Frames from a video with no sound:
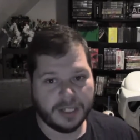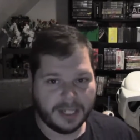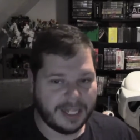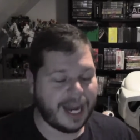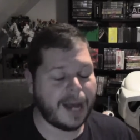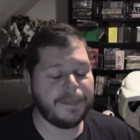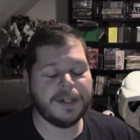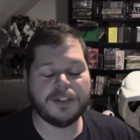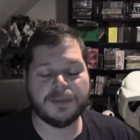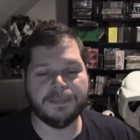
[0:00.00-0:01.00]
it
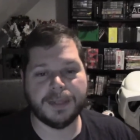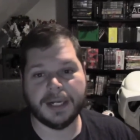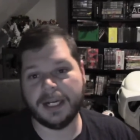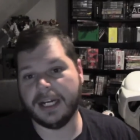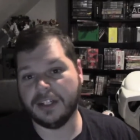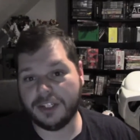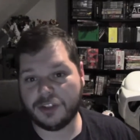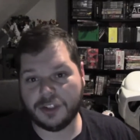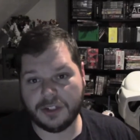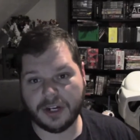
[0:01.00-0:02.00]
happens, but at
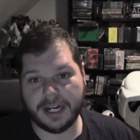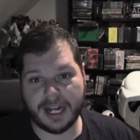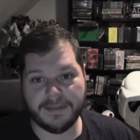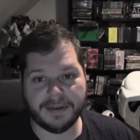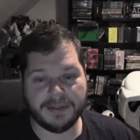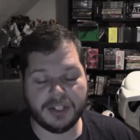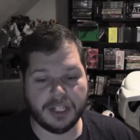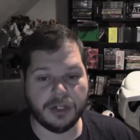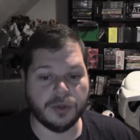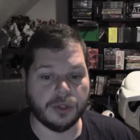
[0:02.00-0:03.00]
least try and have
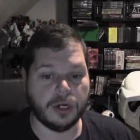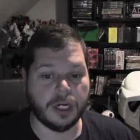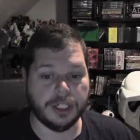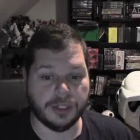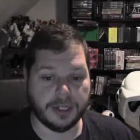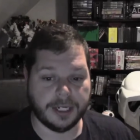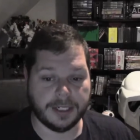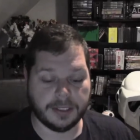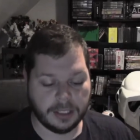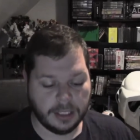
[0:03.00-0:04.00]
everything in order on your
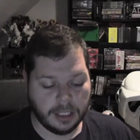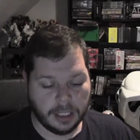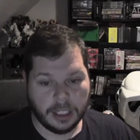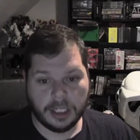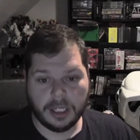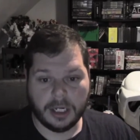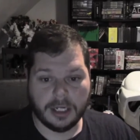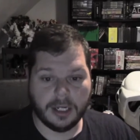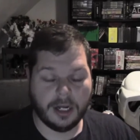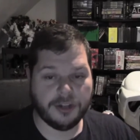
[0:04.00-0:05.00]
end.
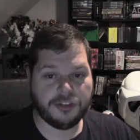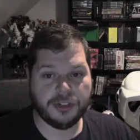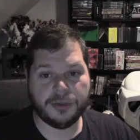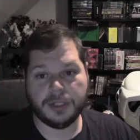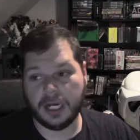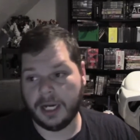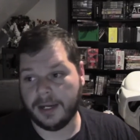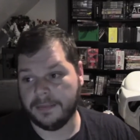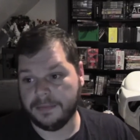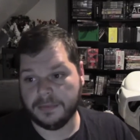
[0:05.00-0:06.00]
Also,
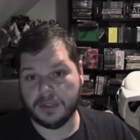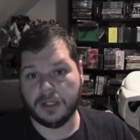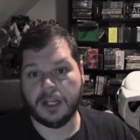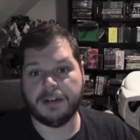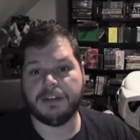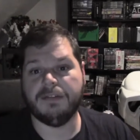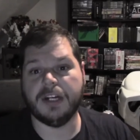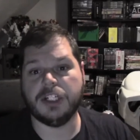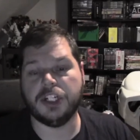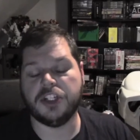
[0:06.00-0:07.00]
a lot of
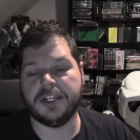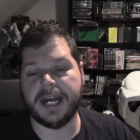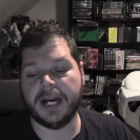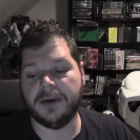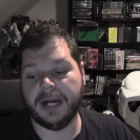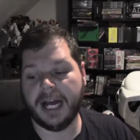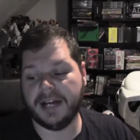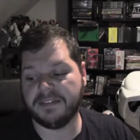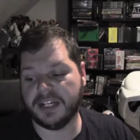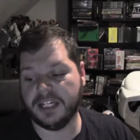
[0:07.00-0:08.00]
conventions now
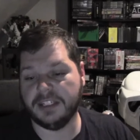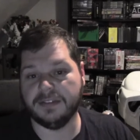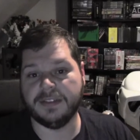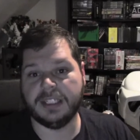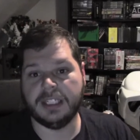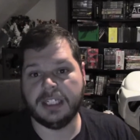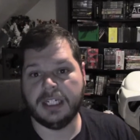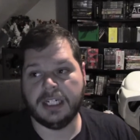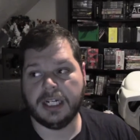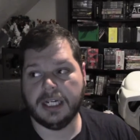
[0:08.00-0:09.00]
have kind of
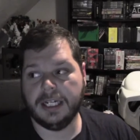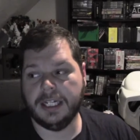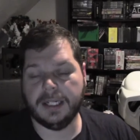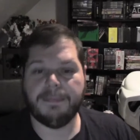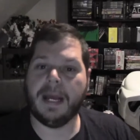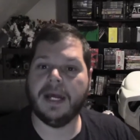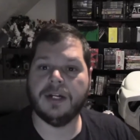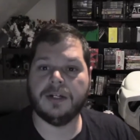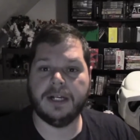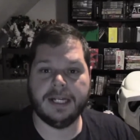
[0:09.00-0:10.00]
in the
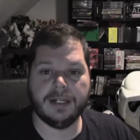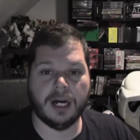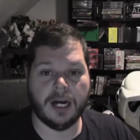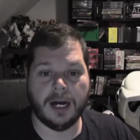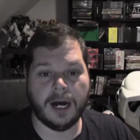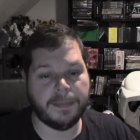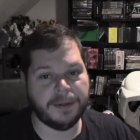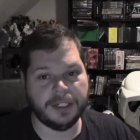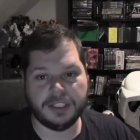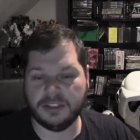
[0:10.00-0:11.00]
panel
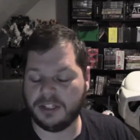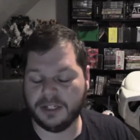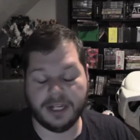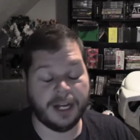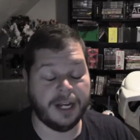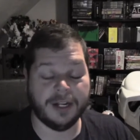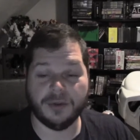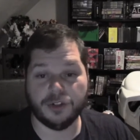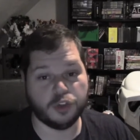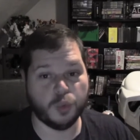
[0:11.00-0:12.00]
operations
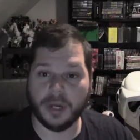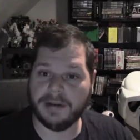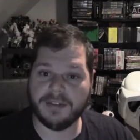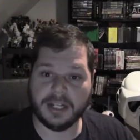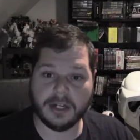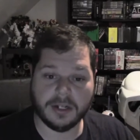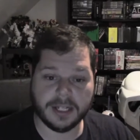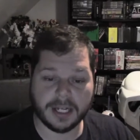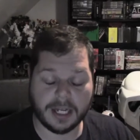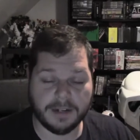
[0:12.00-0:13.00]
headquarters or whatever they
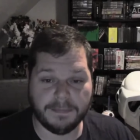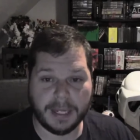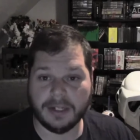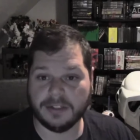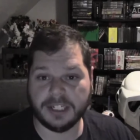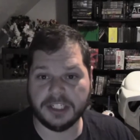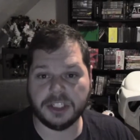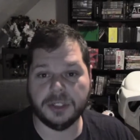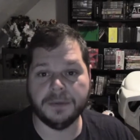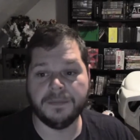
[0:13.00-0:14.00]
call that, kind of panelist
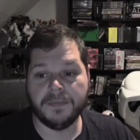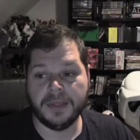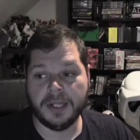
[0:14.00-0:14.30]
HQ,